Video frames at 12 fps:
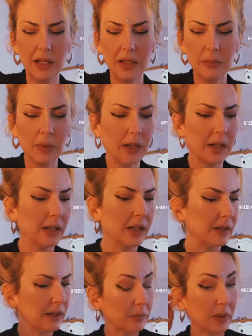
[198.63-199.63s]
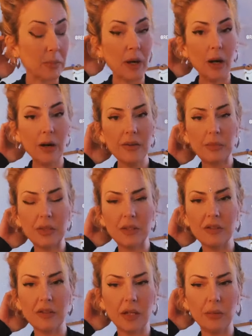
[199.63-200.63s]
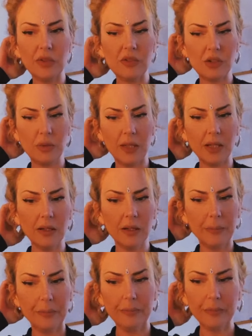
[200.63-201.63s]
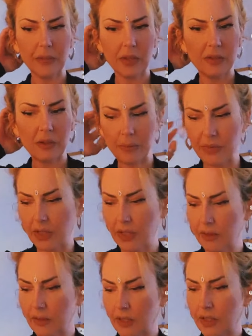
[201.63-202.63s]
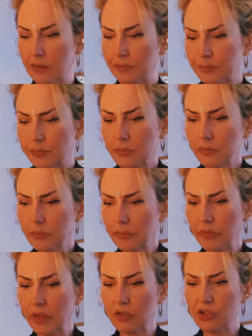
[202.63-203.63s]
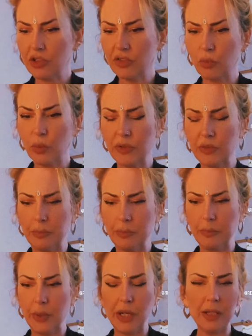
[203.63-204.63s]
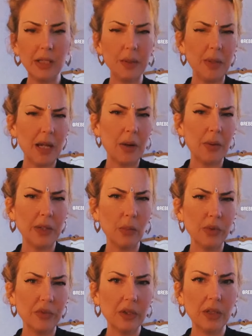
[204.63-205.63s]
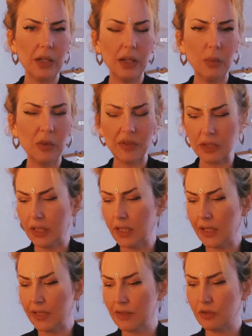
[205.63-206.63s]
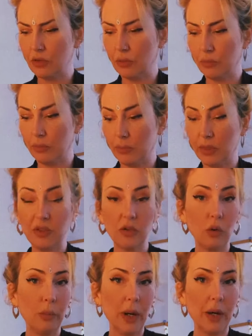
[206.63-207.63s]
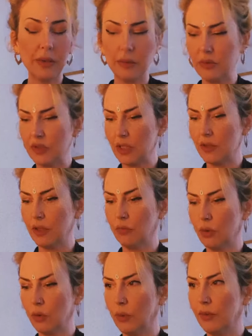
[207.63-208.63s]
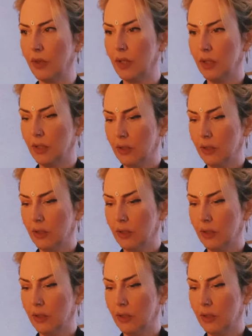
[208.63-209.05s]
in my in my path because I was doing something that just was burning me out and it wasn't it wasn't aligned to my soul path there was nothing wrong with